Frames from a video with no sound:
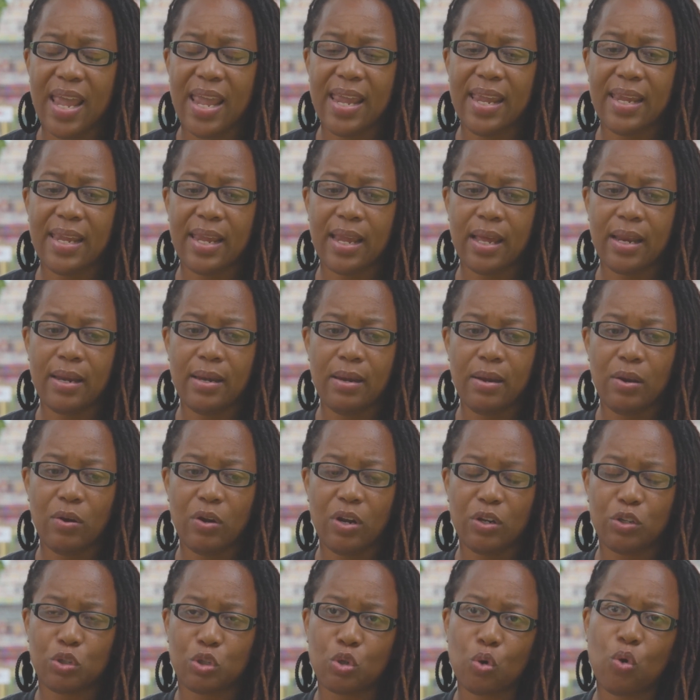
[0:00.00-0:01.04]
And
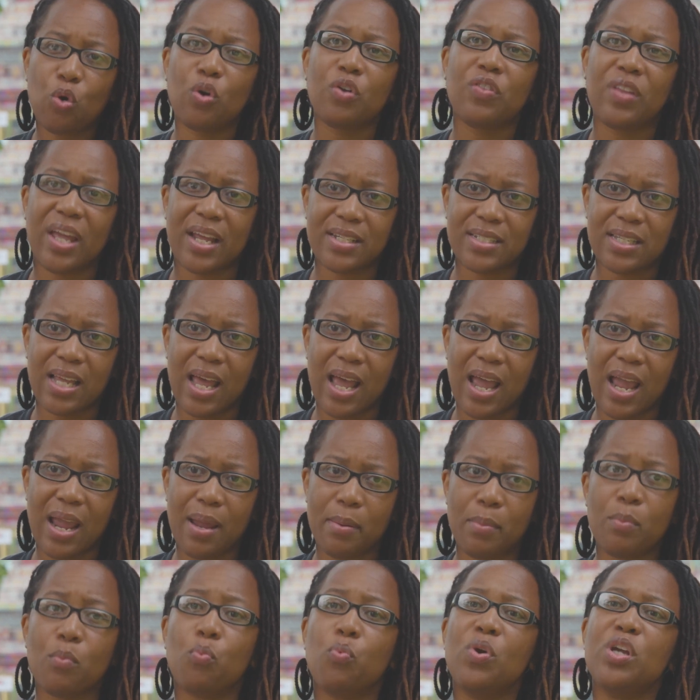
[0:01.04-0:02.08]
during that
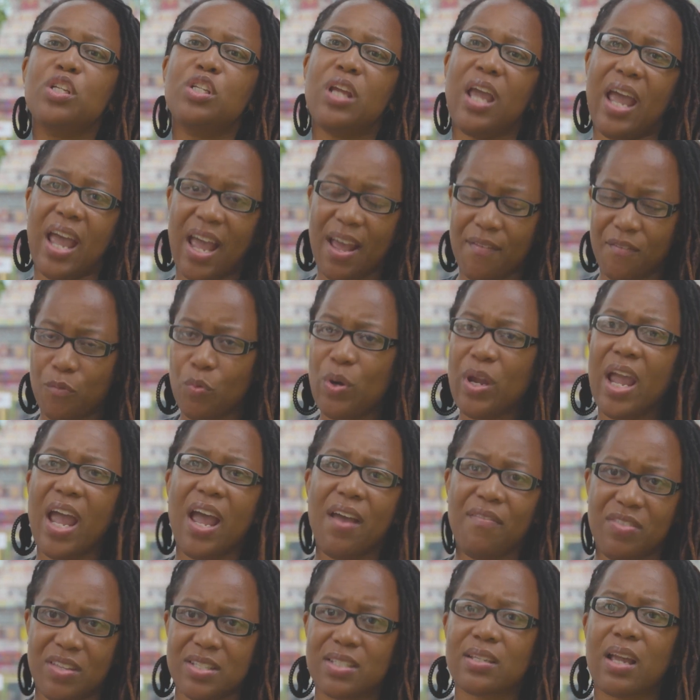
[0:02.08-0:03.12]
time, we have, we
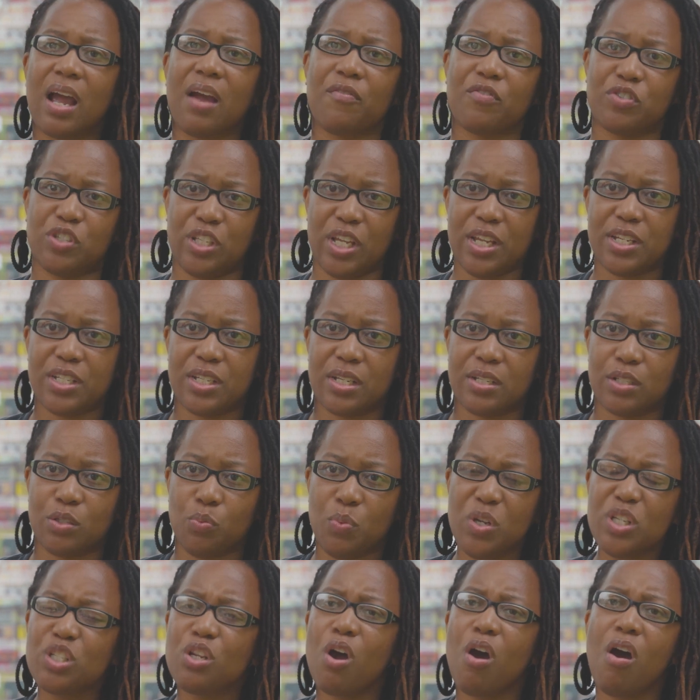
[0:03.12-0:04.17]
have these conversations.
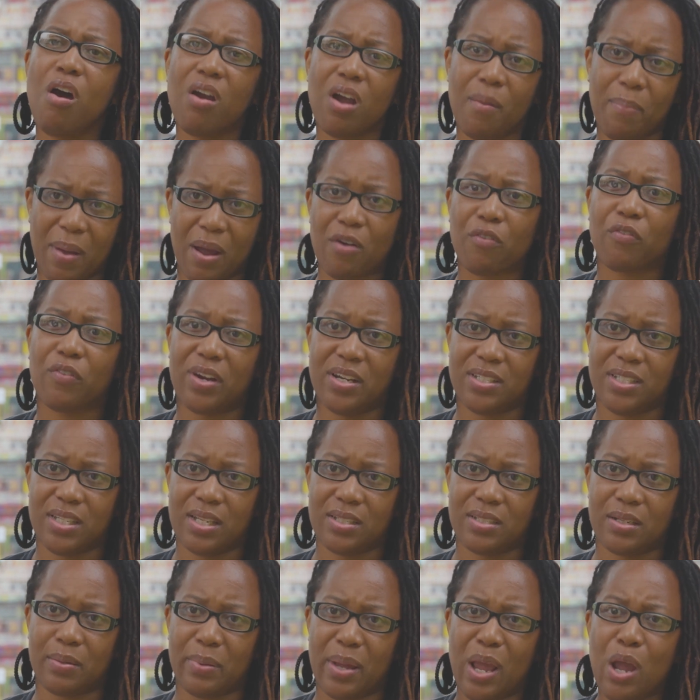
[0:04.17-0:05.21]
We talk about
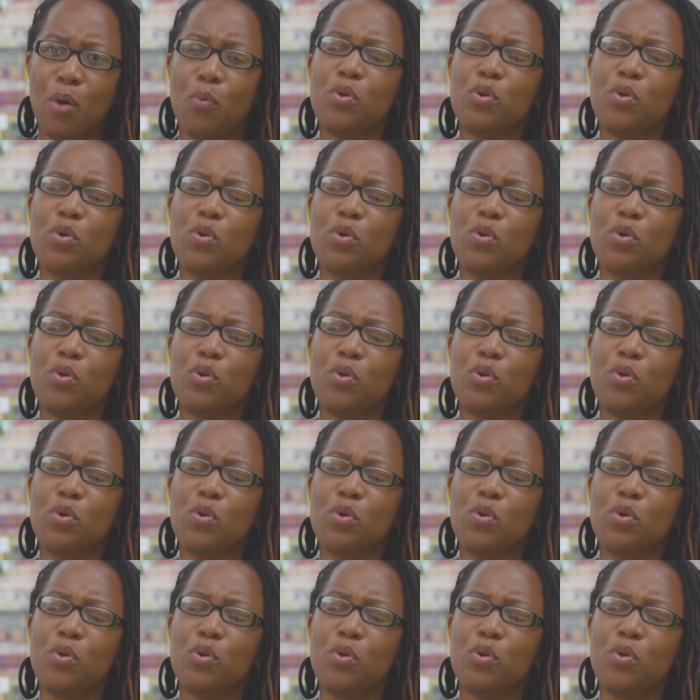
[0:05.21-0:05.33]
racism.